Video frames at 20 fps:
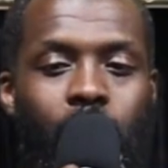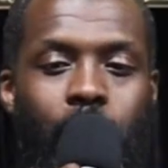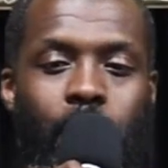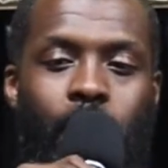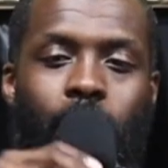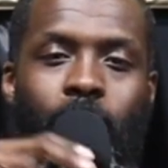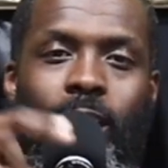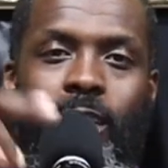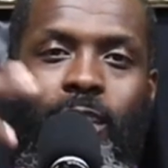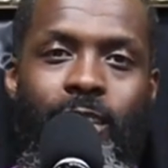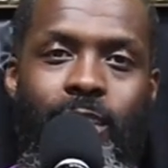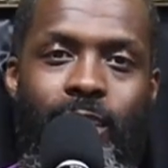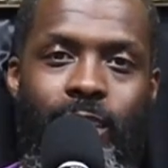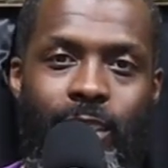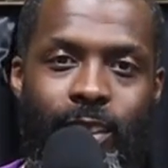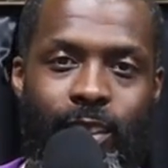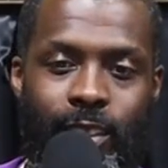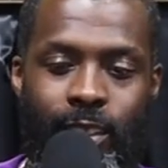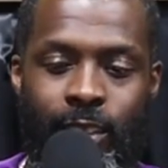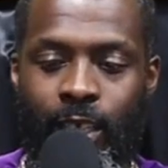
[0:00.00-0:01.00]
around the
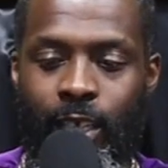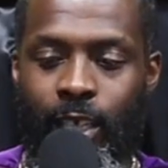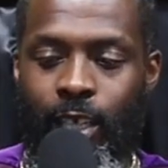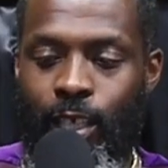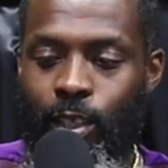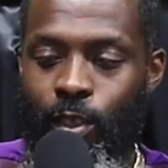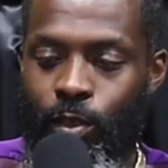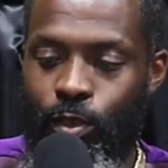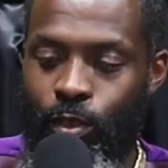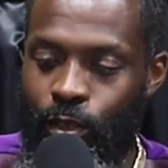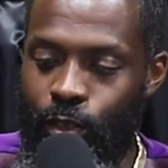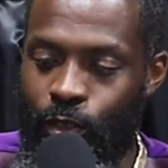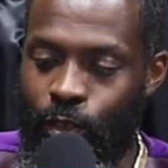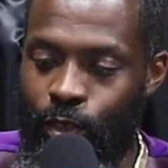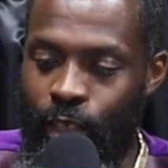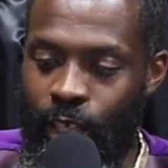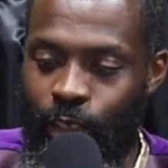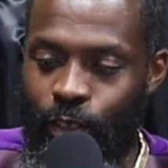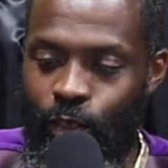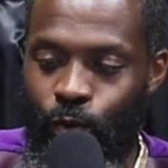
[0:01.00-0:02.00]
sisters,
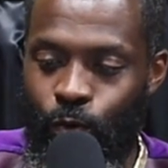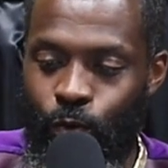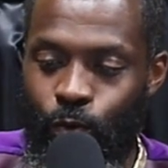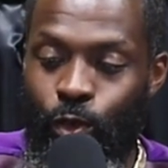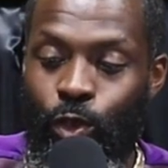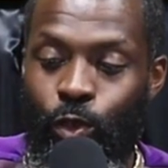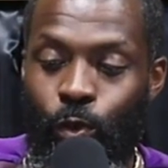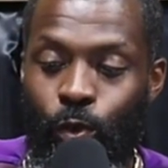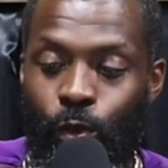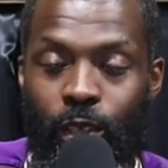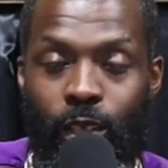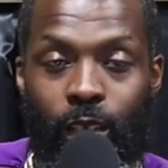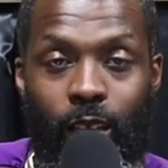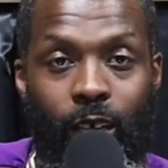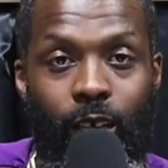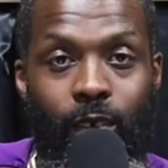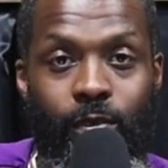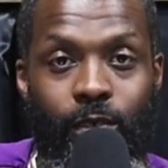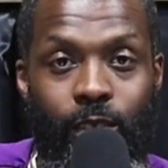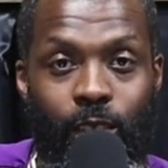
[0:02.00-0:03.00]
that's you showing
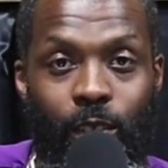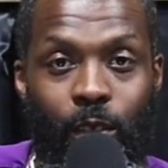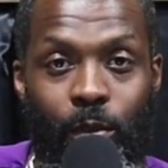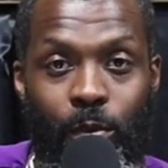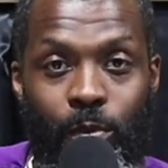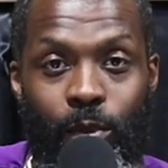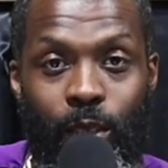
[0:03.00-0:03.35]
love to your,